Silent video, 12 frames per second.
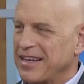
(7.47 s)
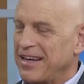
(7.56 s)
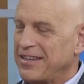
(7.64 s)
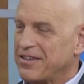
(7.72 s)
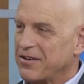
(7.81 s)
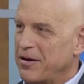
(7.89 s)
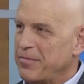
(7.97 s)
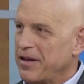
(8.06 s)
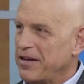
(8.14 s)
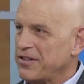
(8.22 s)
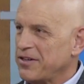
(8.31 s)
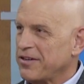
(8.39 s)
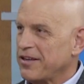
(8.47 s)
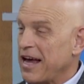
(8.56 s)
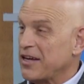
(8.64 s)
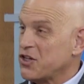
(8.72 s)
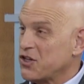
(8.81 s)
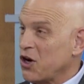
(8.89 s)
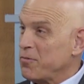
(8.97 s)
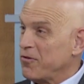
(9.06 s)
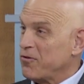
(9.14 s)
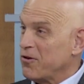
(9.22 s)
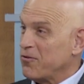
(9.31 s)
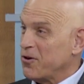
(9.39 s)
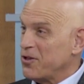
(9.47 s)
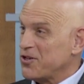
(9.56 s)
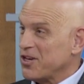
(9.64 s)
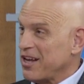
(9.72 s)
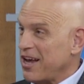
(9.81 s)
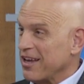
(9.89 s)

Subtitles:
It's a great pleasure. Last show before 4th of July.